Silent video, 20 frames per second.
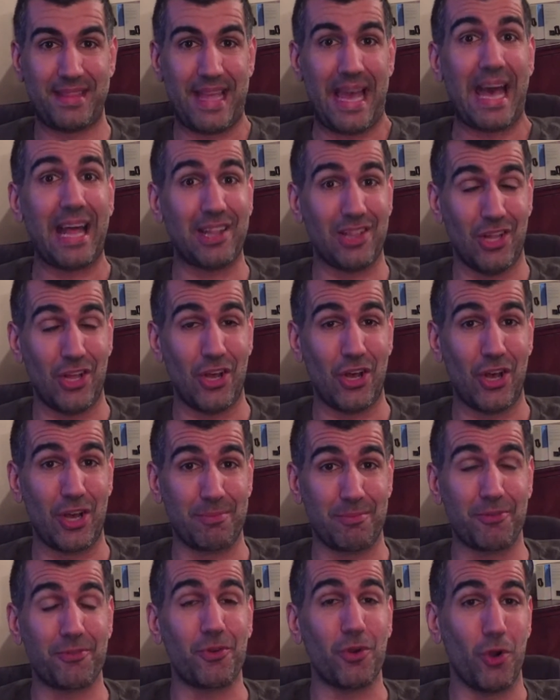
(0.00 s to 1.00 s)
that long
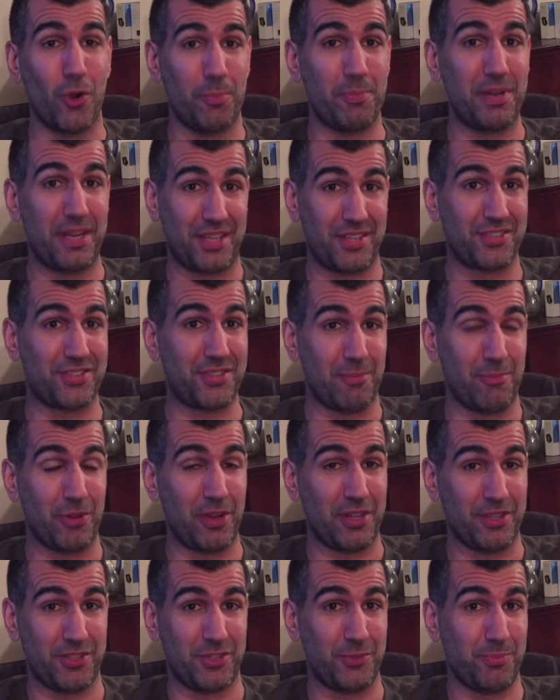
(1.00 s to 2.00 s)
before opening someone
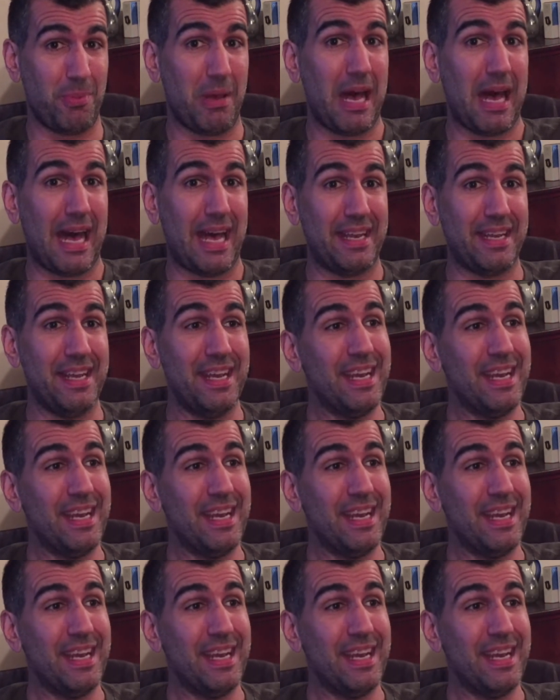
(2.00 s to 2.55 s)
else's pod?